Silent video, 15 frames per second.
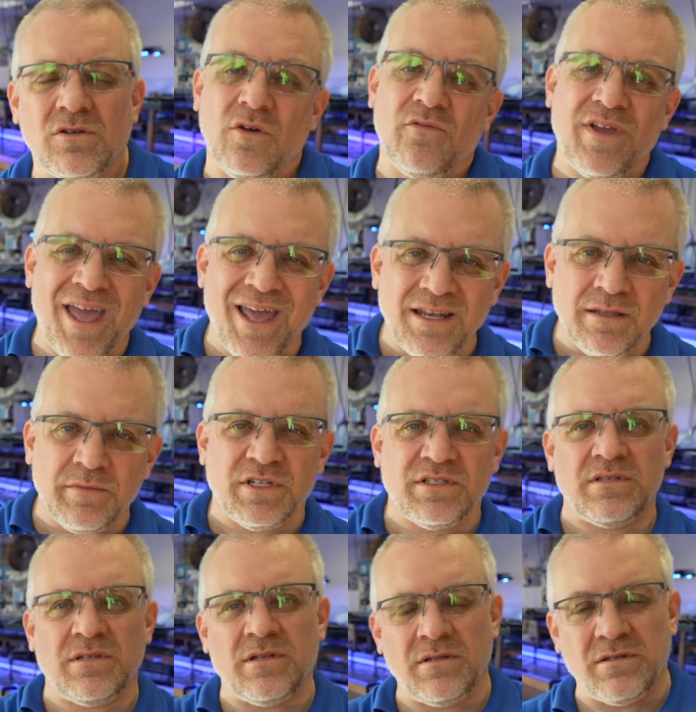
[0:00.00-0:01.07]
of
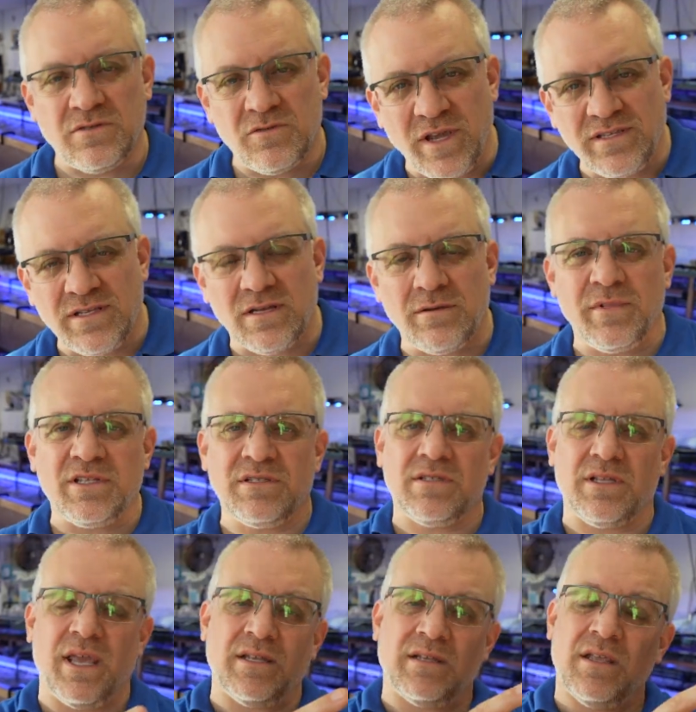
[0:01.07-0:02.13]
elements and trace elements
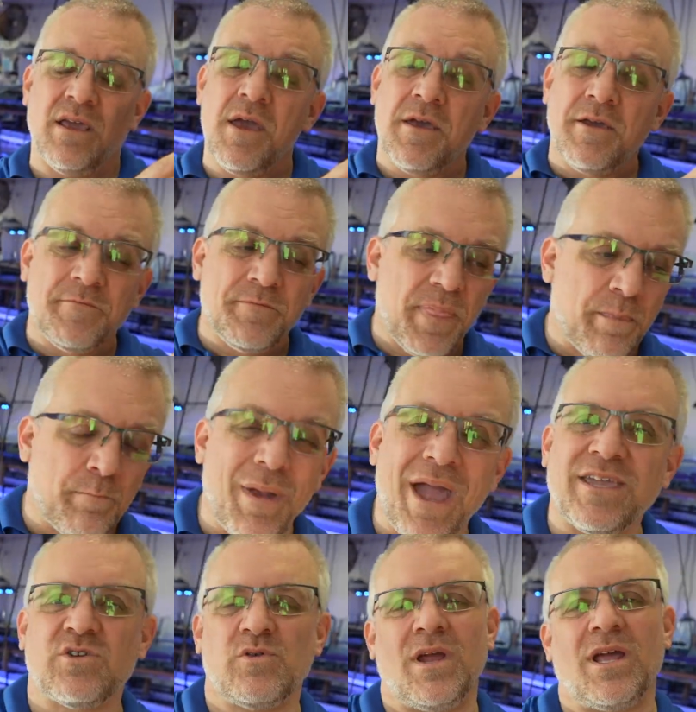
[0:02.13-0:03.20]
and
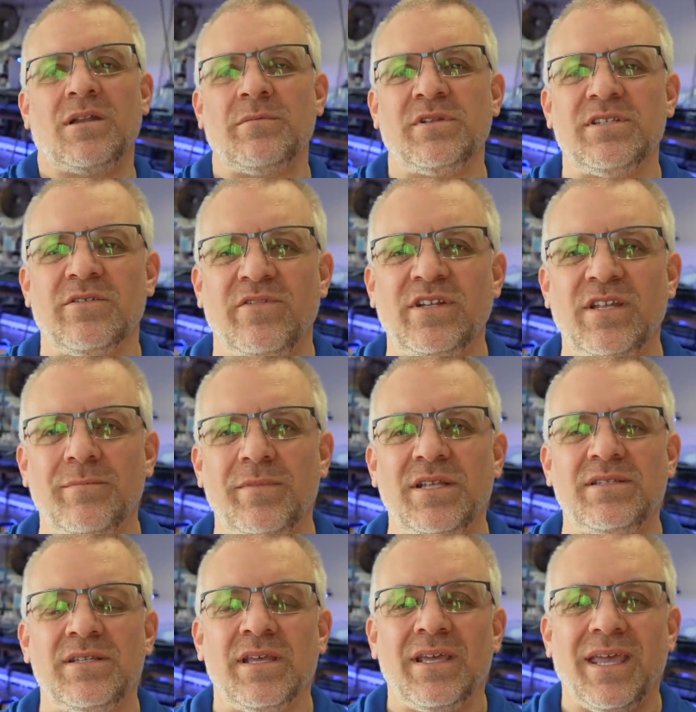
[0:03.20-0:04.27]
micro elements and
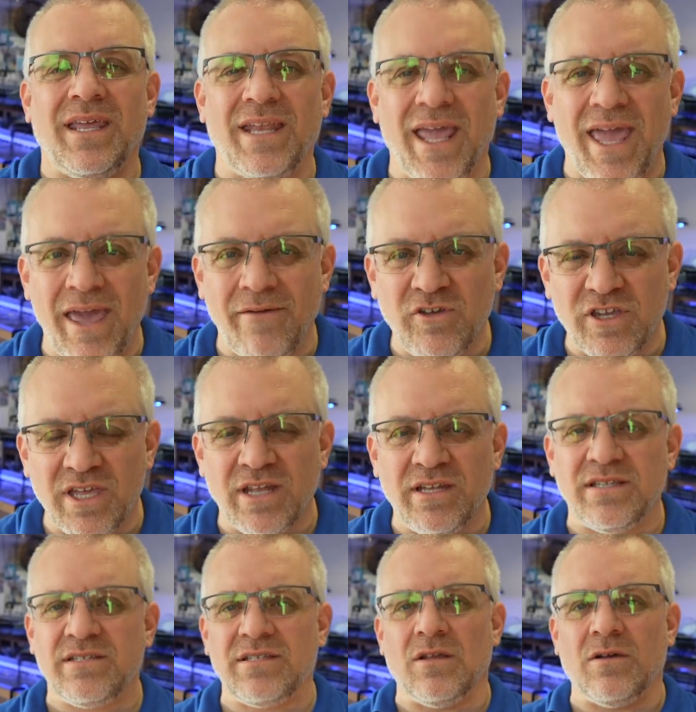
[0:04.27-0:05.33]
vitamins in every
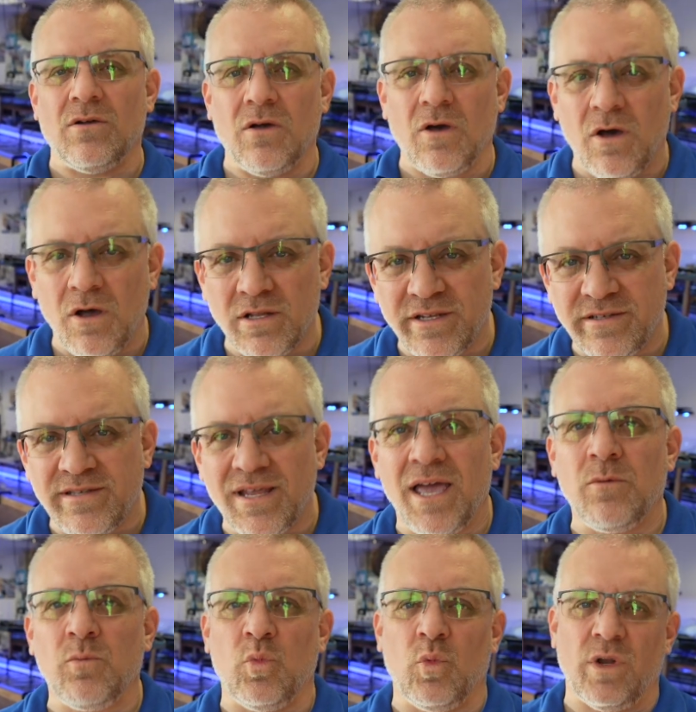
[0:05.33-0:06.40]
canister all the
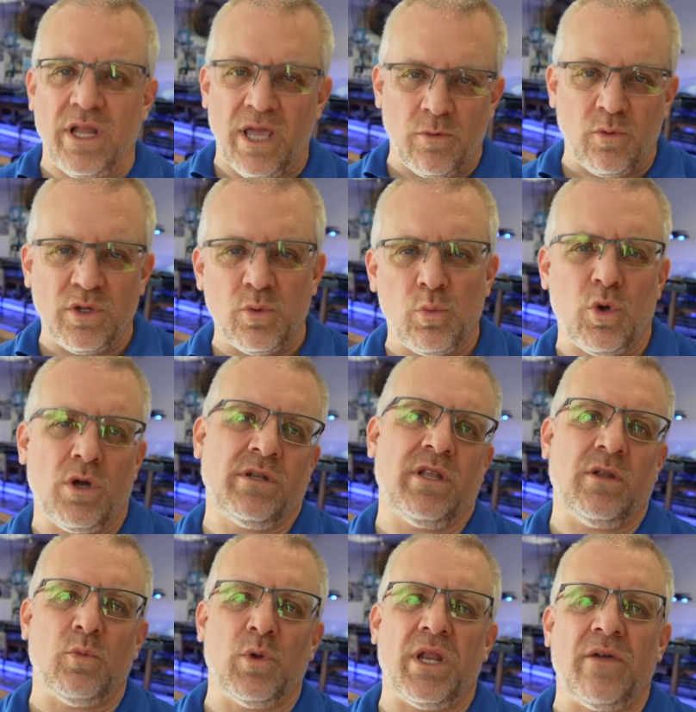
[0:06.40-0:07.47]
time, whenever you want
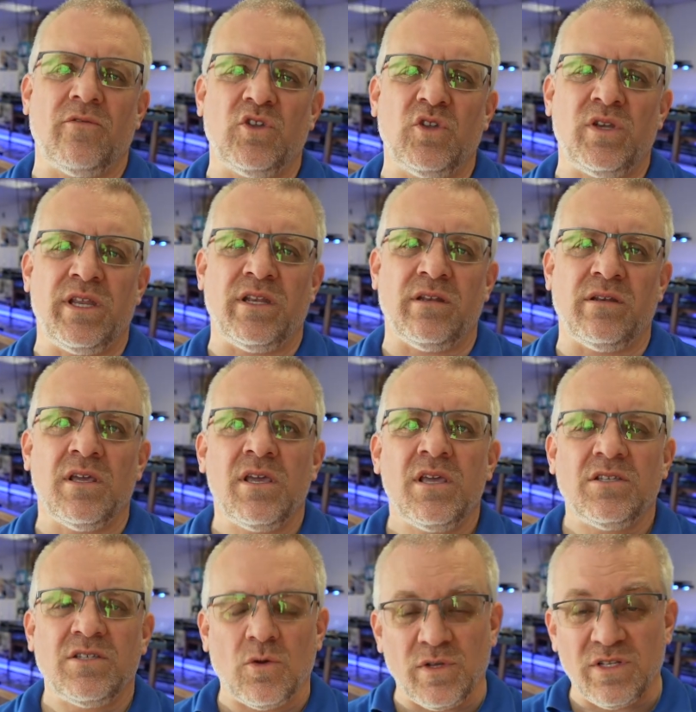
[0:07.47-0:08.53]
and whenever you need it.
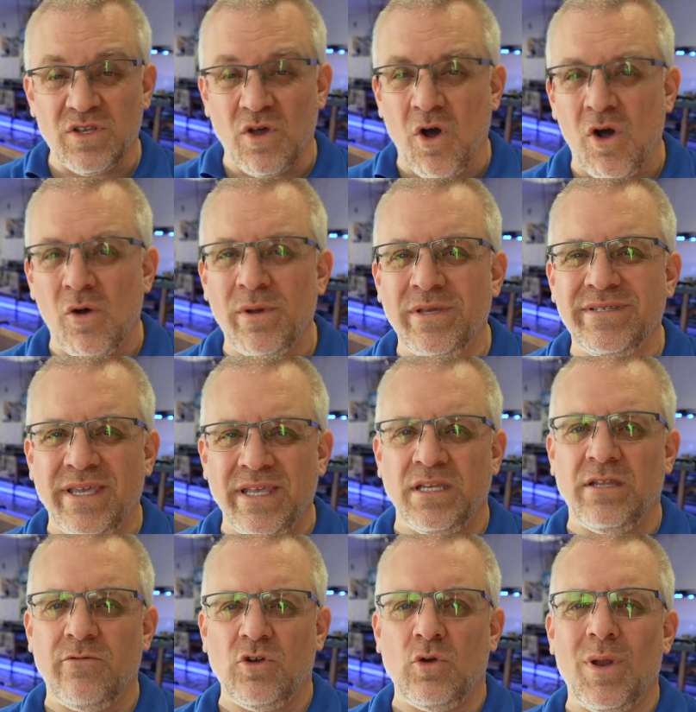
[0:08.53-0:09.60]
So it's always
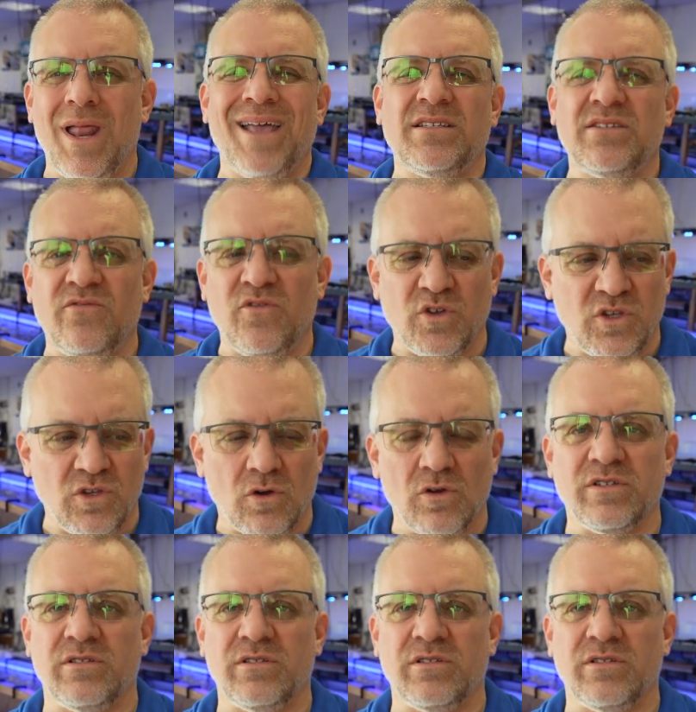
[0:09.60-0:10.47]
individualized for your